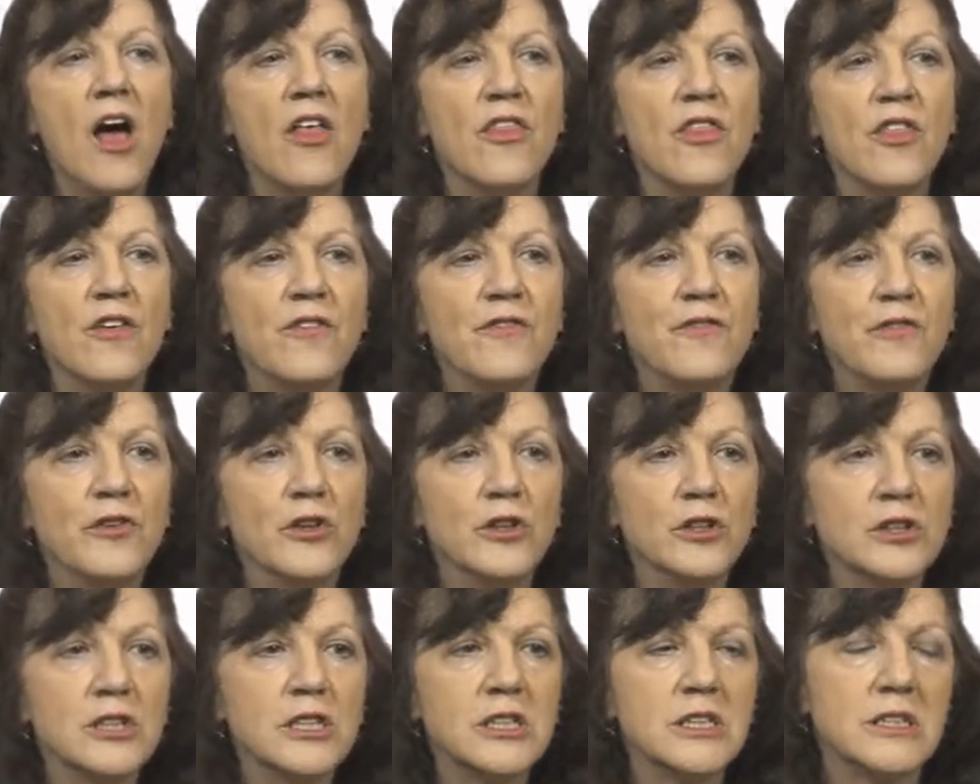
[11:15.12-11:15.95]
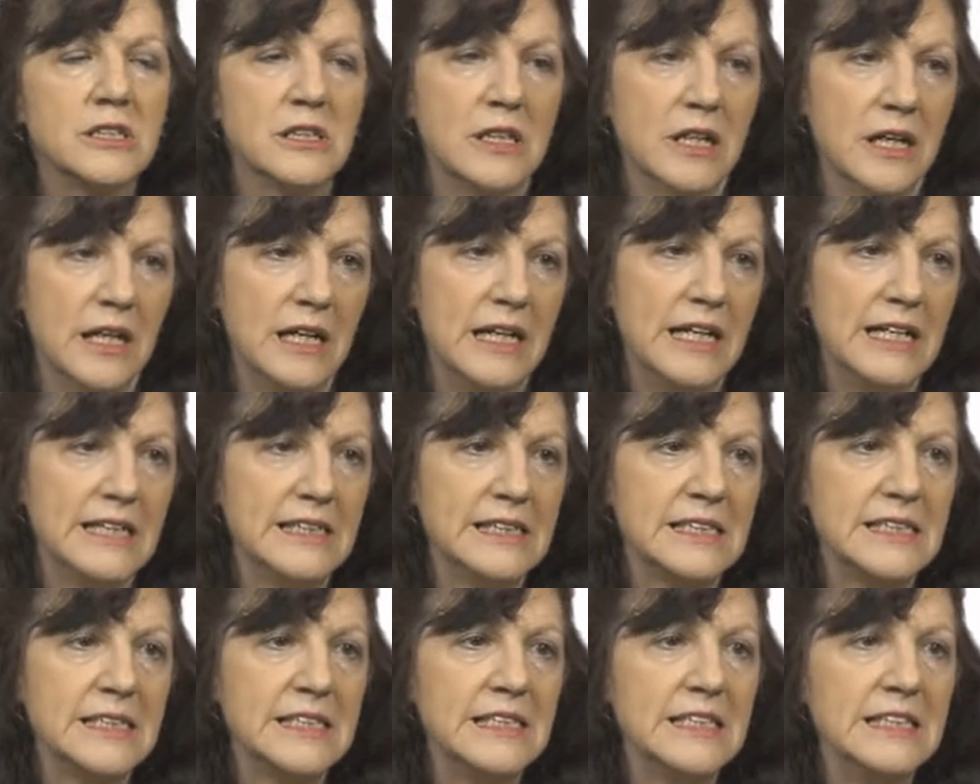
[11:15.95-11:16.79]
The first
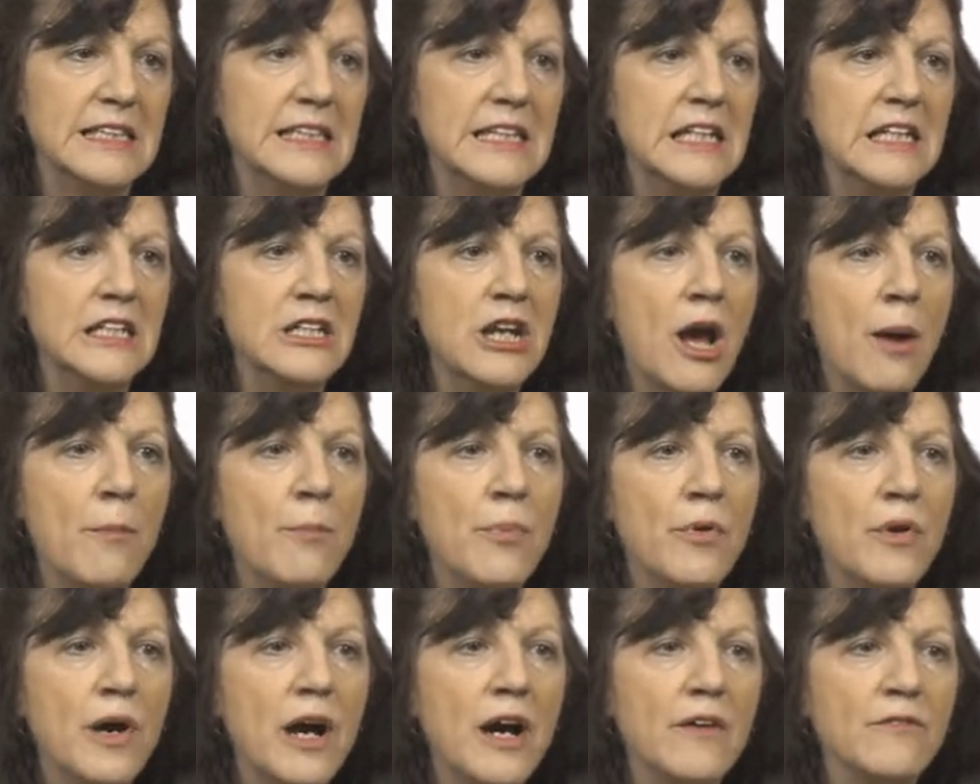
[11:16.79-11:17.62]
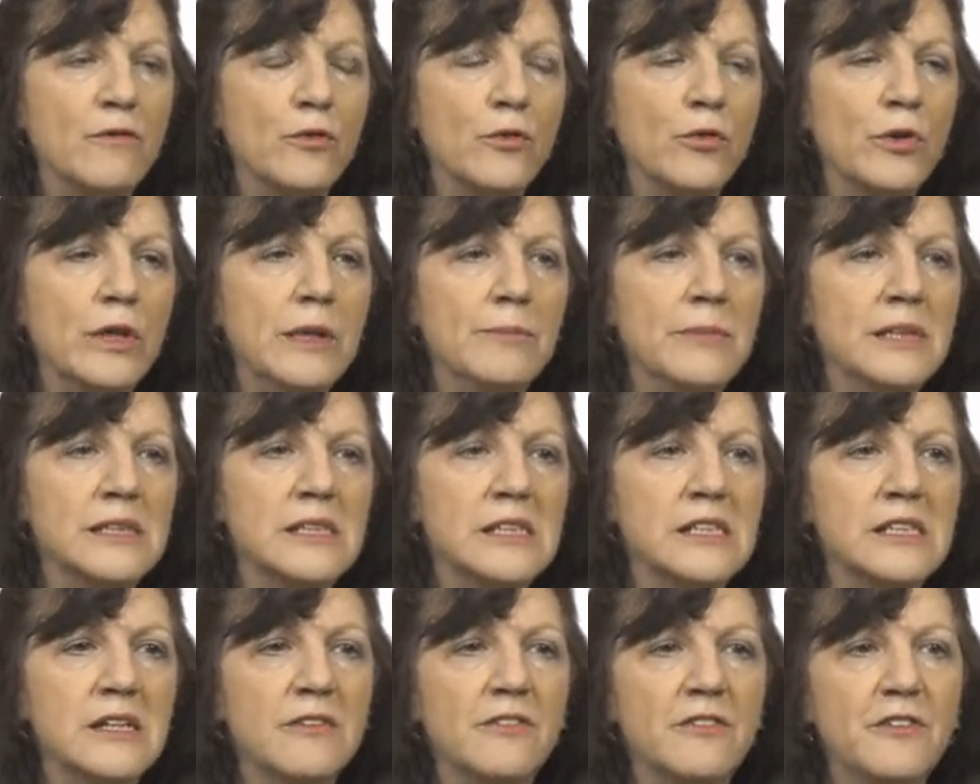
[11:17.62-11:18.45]
is the number of
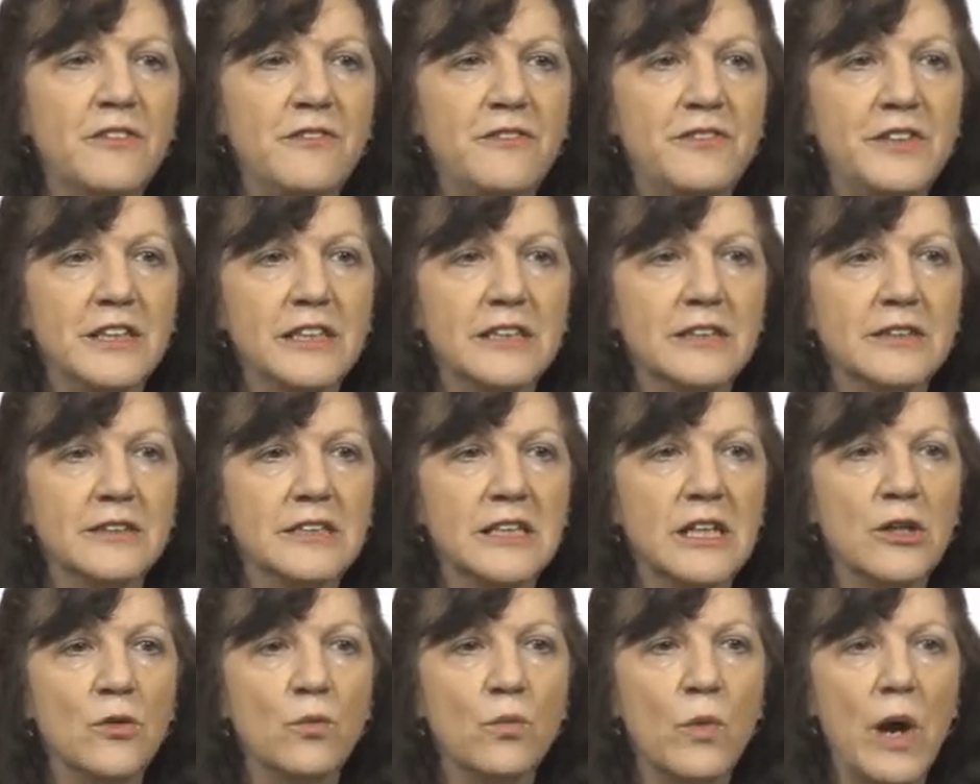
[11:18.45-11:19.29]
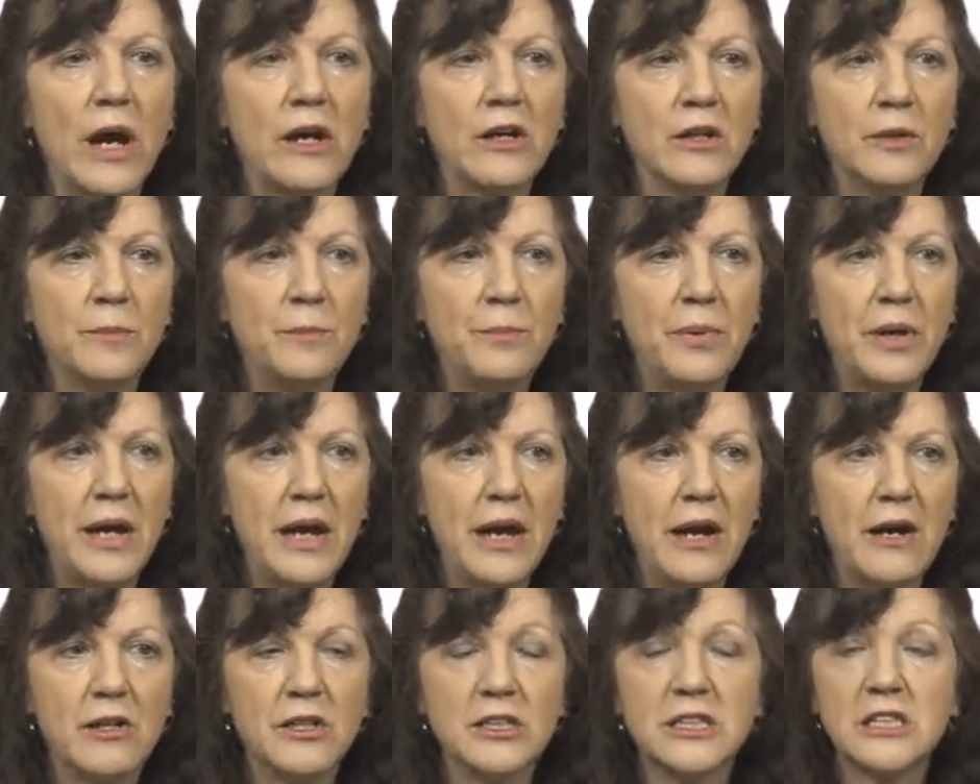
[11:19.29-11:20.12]
Riemann's of a field in record
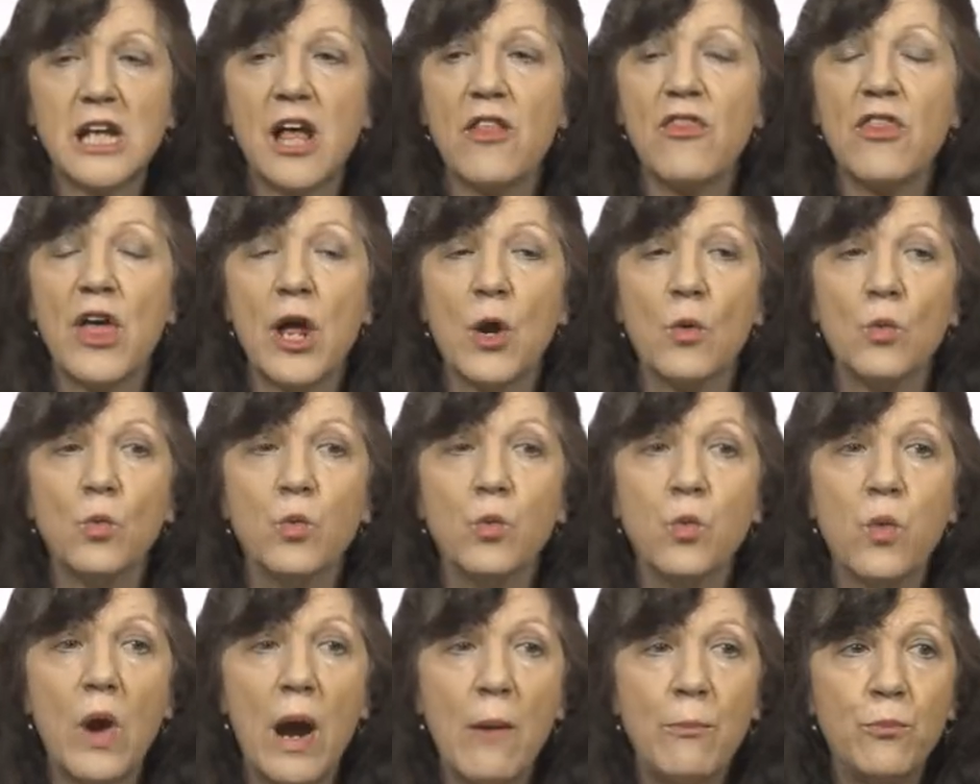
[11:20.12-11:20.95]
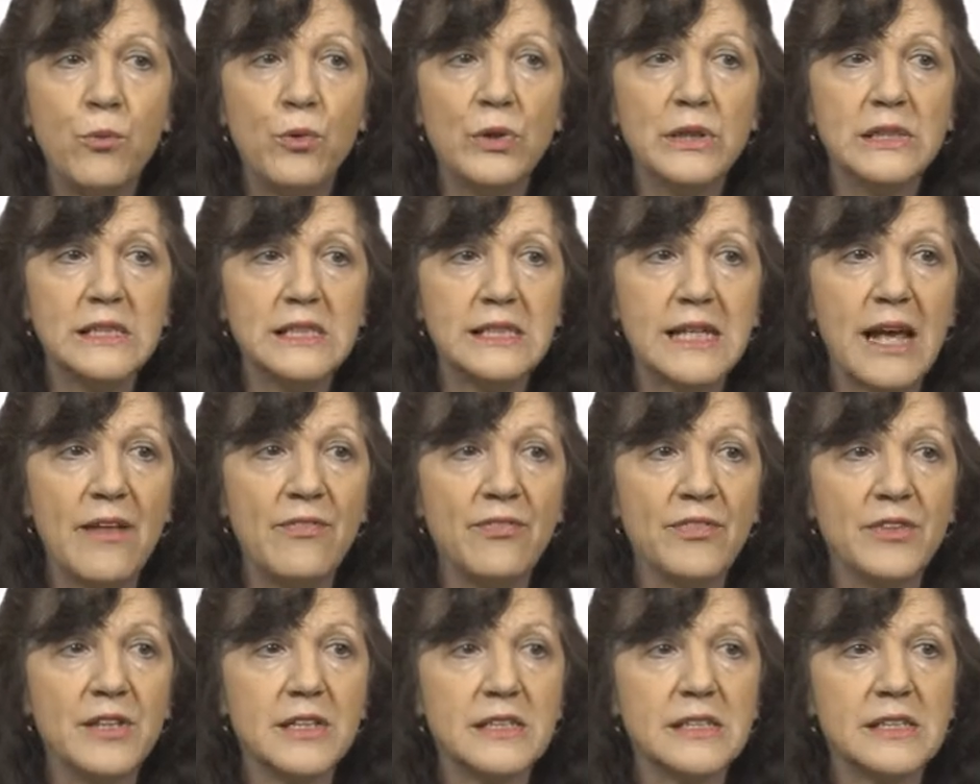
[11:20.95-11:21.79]
pairs that
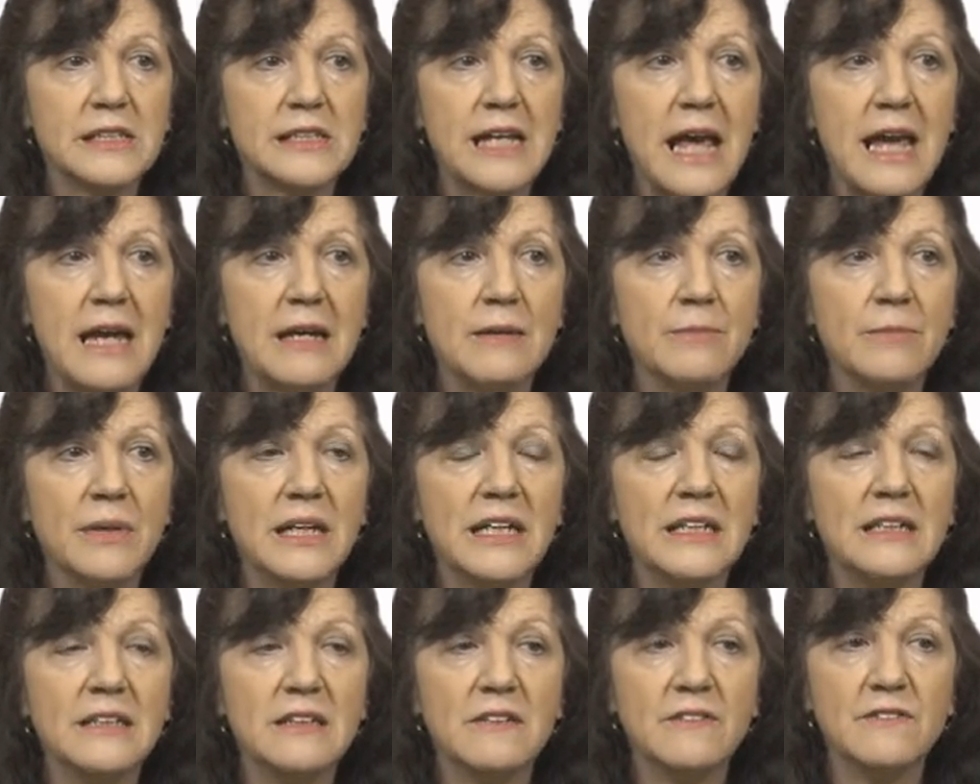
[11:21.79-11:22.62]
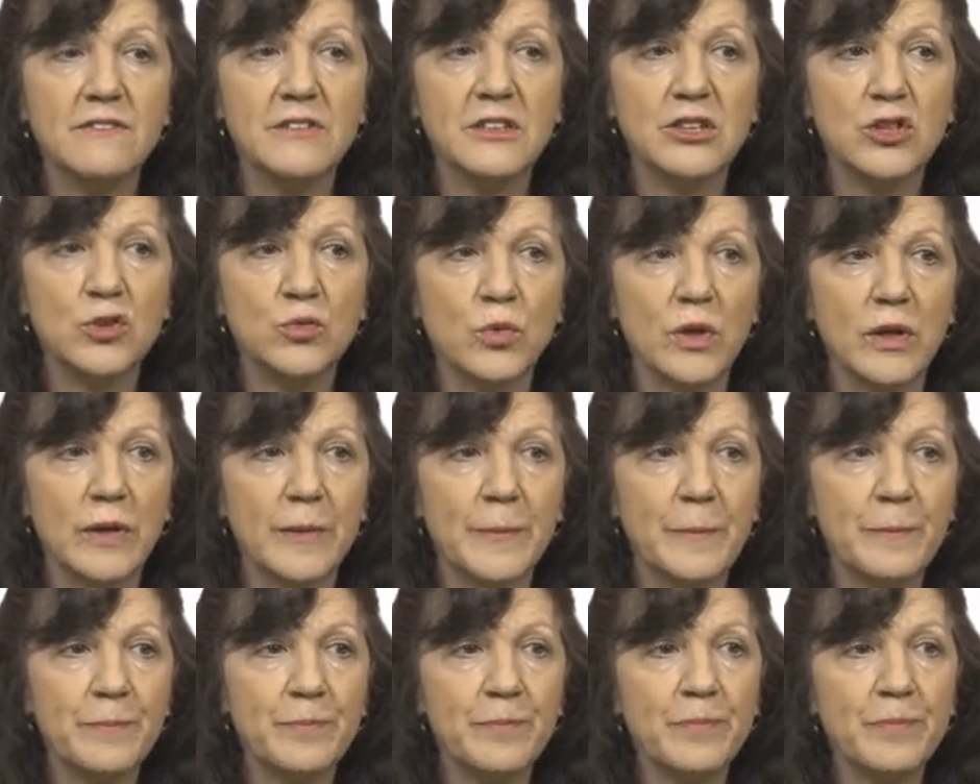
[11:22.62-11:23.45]
represent the same individual.